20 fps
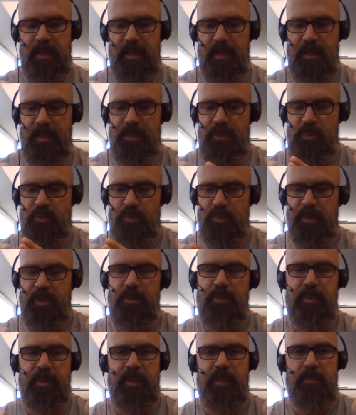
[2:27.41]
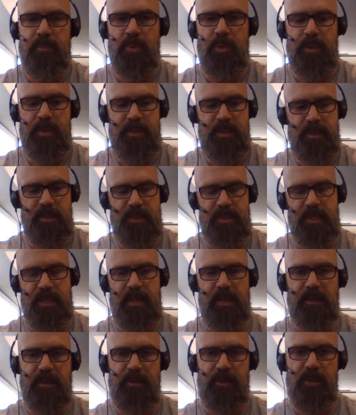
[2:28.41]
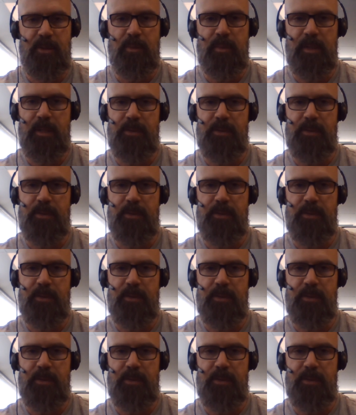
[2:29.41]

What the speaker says: It is really, really important to disconnect the two and